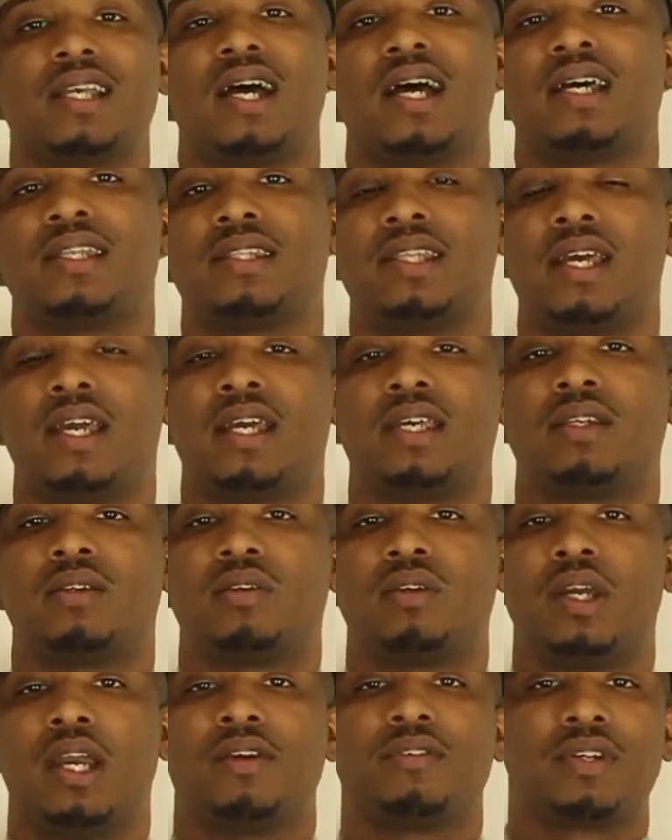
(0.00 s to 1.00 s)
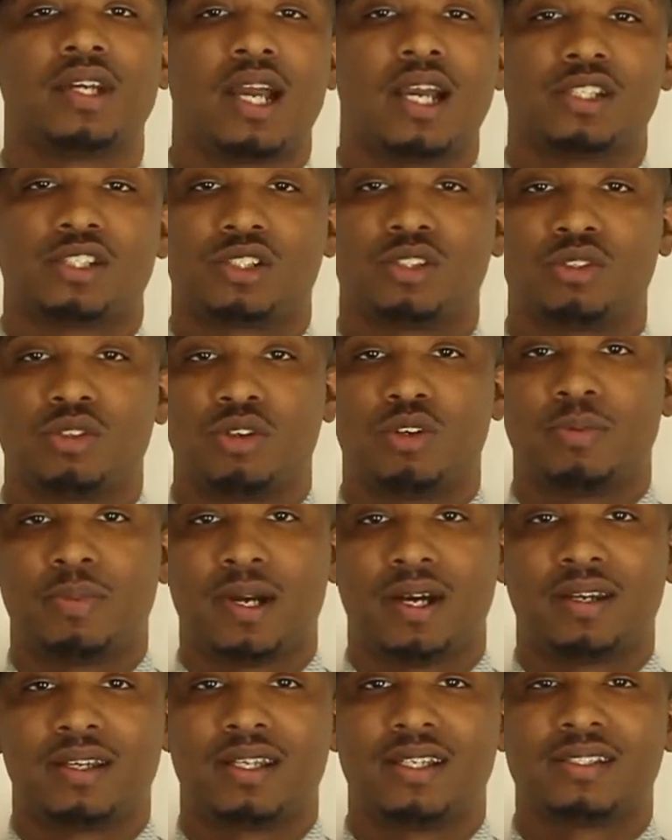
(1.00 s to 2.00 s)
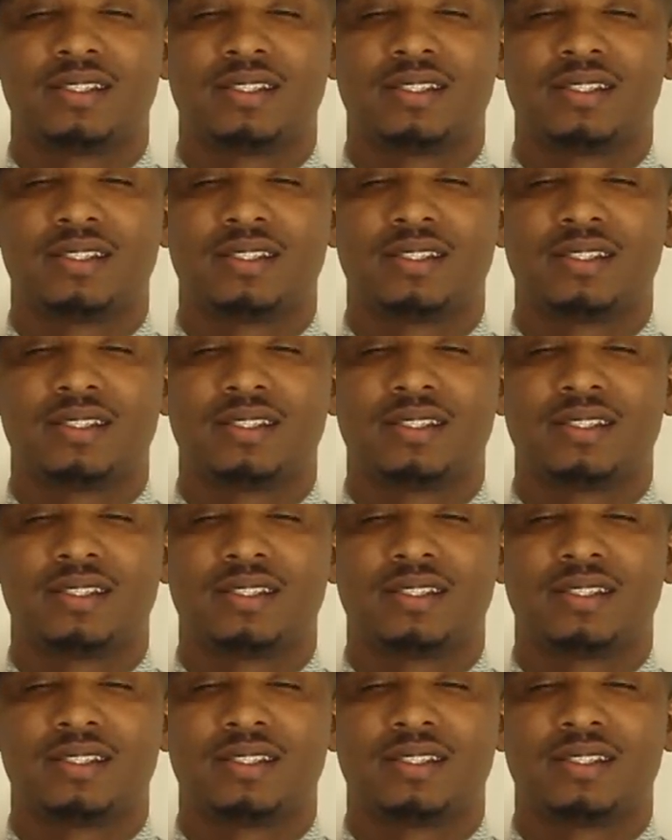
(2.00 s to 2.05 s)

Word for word: tie that every guy should know about